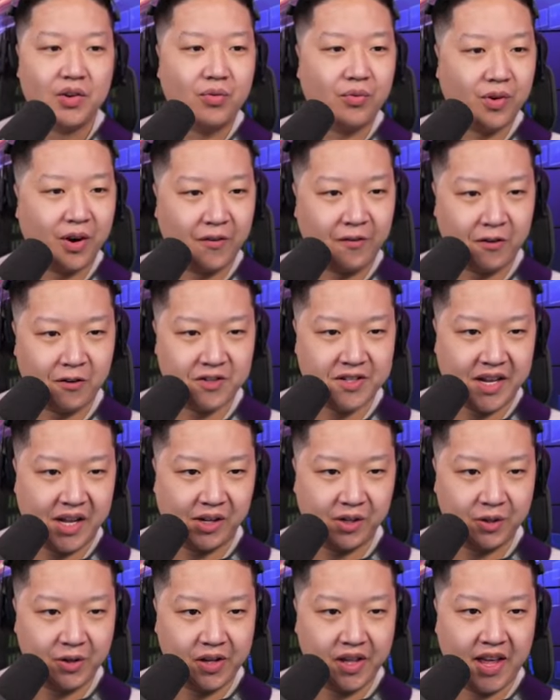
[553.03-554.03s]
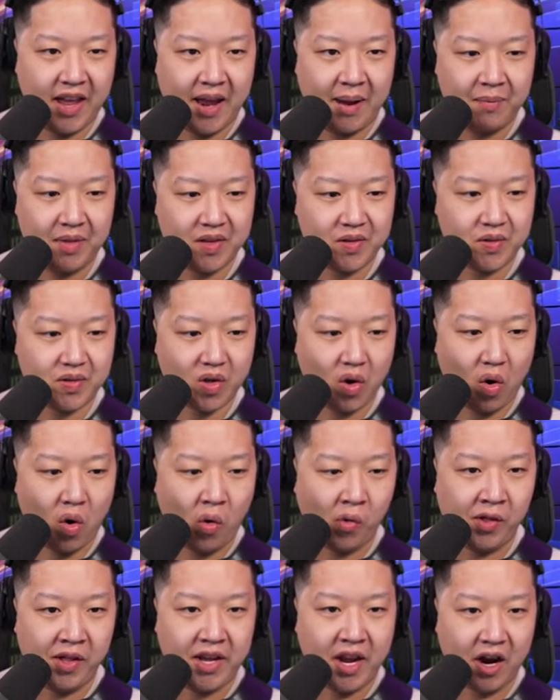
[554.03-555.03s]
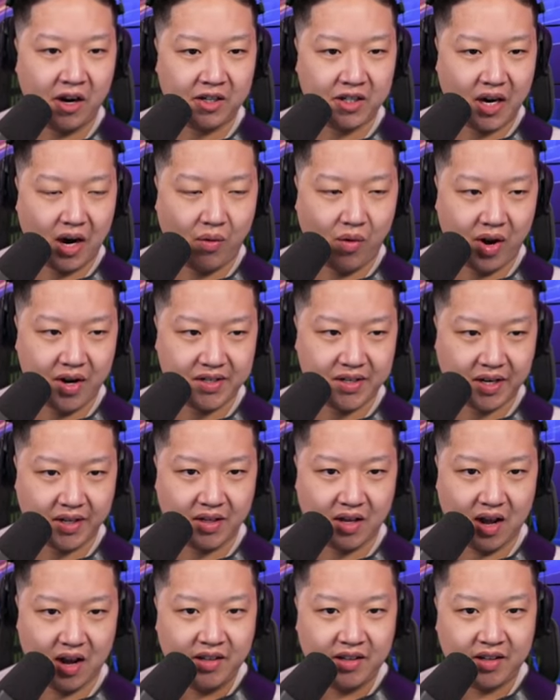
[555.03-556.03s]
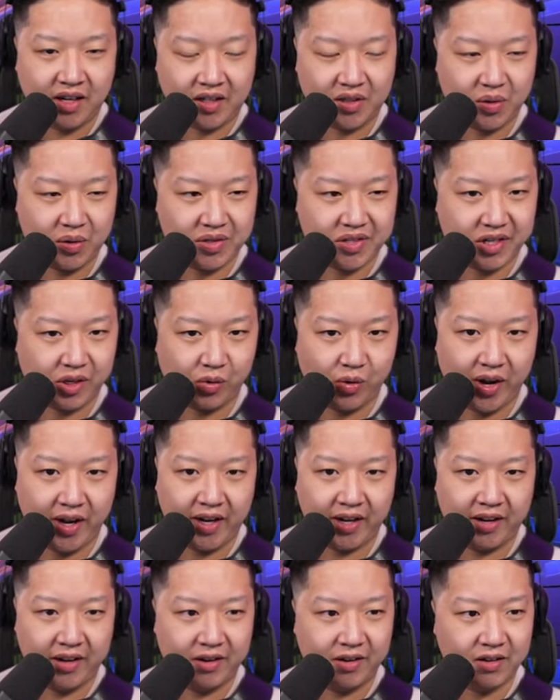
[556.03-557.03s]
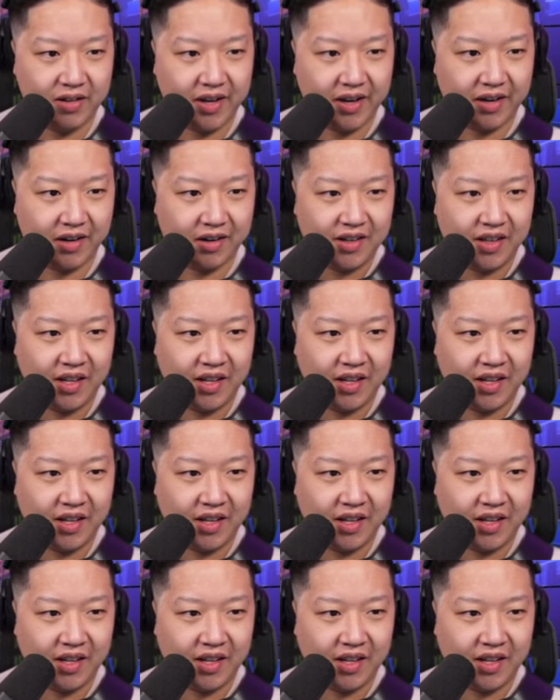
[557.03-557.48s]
When I first downloaded the game, this was the only character I wanted to unlock. Guess who's still waiting a year later?